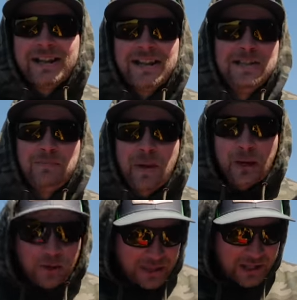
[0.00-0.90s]
that's
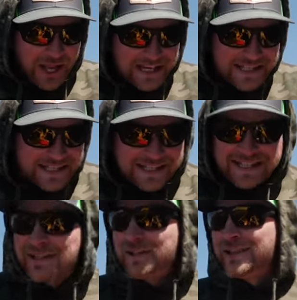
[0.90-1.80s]
bigger than like 6
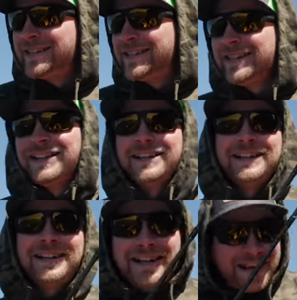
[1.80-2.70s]
inches,
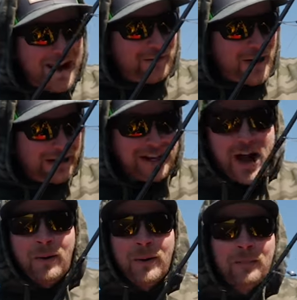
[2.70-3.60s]
and I finally
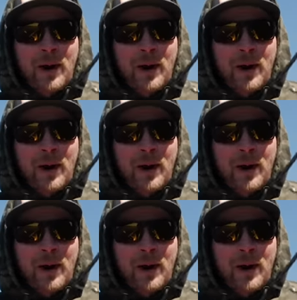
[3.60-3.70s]
got one.